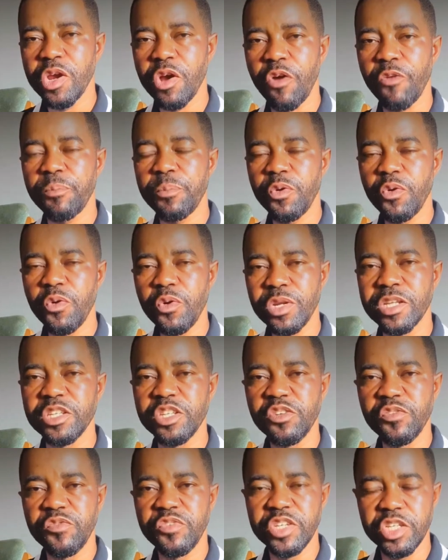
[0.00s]
upload a
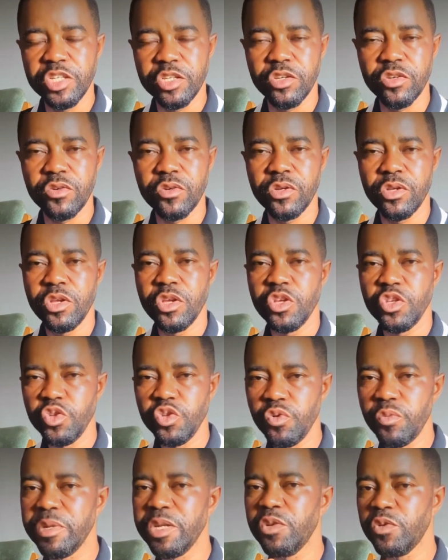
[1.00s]
new video,
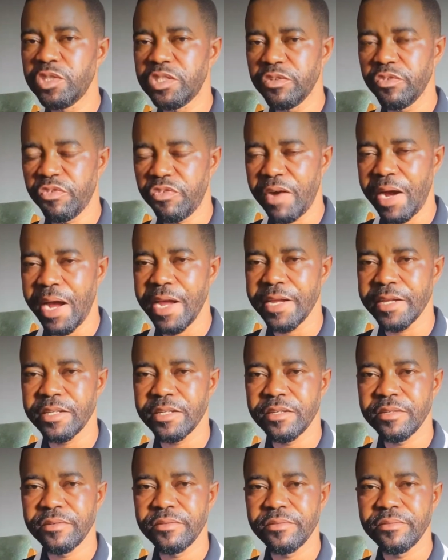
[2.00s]
you'll be notified.
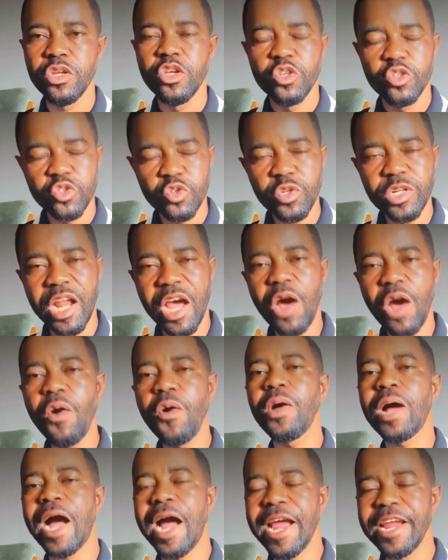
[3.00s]
So
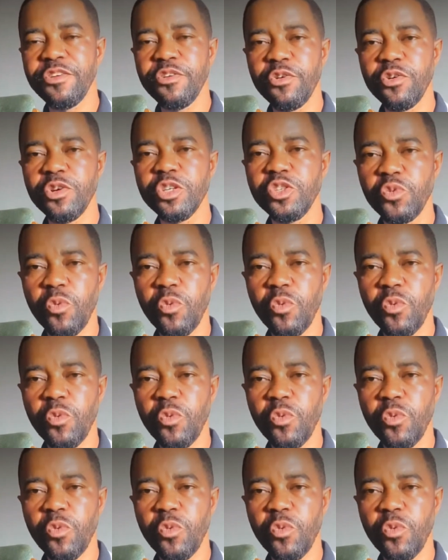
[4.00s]
now I know you